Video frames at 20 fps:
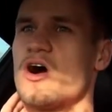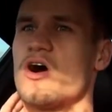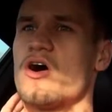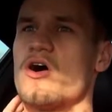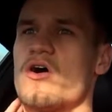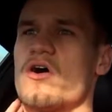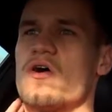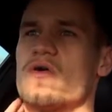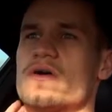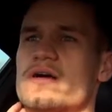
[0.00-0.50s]

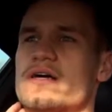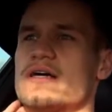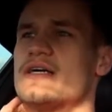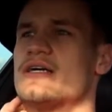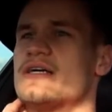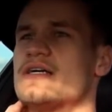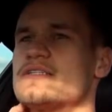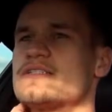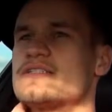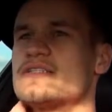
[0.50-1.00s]
Oh,
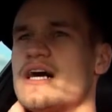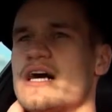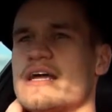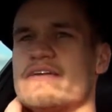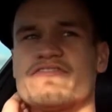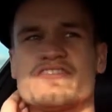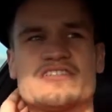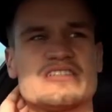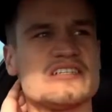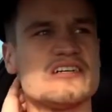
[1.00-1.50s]

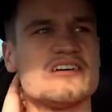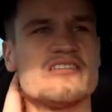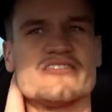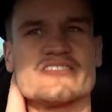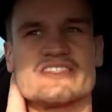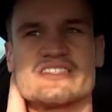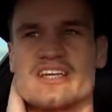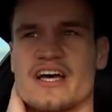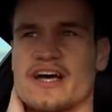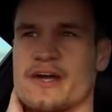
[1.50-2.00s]
sign for
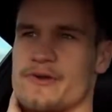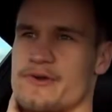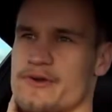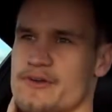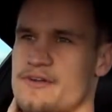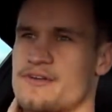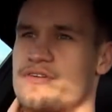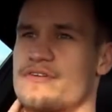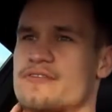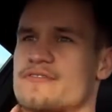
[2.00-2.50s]

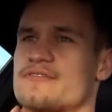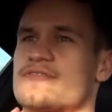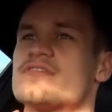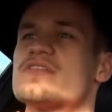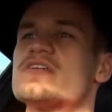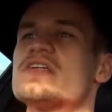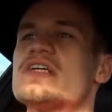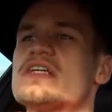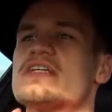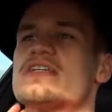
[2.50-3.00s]
Silverstone.
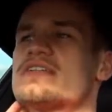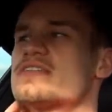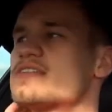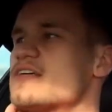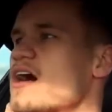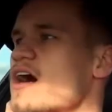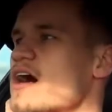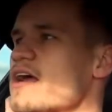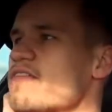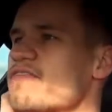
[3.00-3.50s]

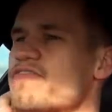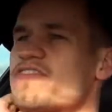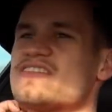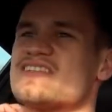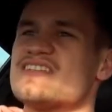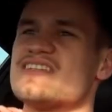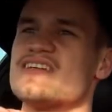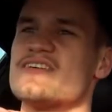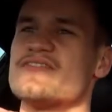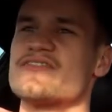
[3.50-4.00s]
Sign for
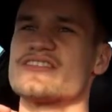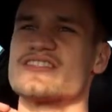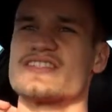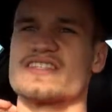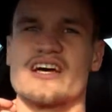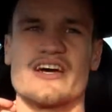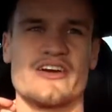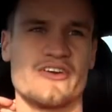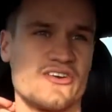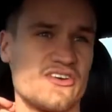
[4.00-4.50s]

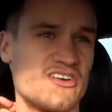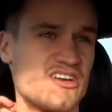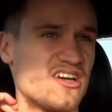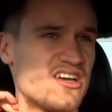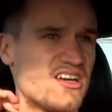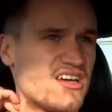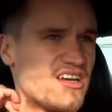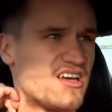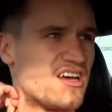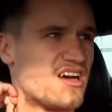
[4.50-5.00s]

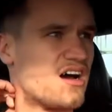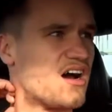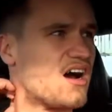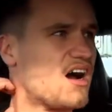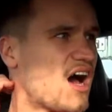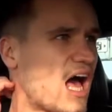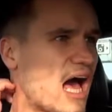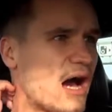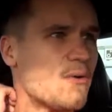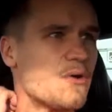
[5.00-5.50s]

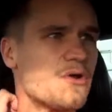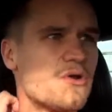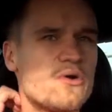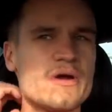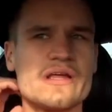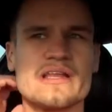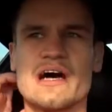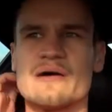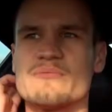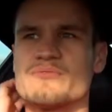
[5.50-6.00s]
Silverstone. How
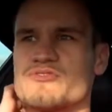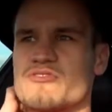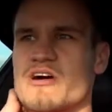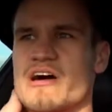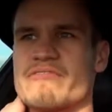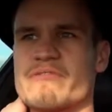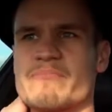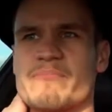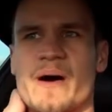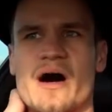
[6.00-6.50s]
annoying, I'm
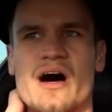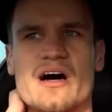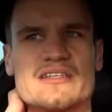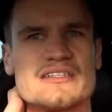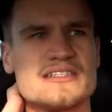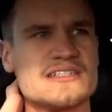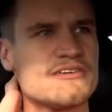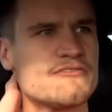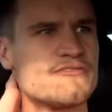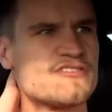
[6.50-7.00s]
driving
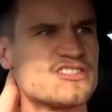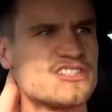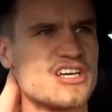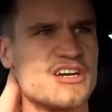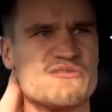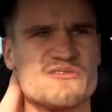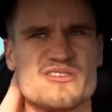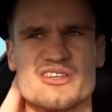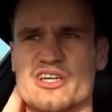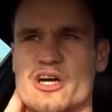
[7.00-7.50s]
past
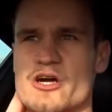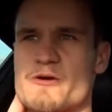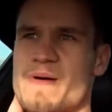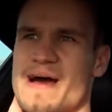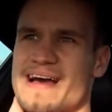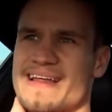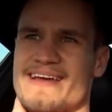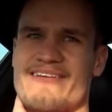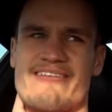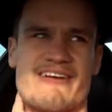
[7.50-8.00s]
Silverstone to go
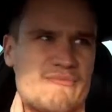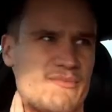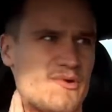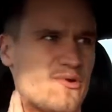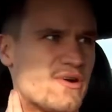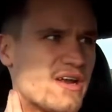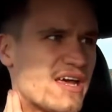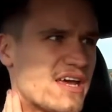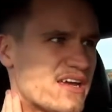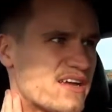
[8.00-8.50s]
back there in the
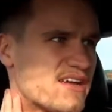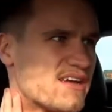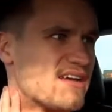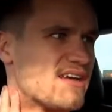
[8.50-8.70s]
morning.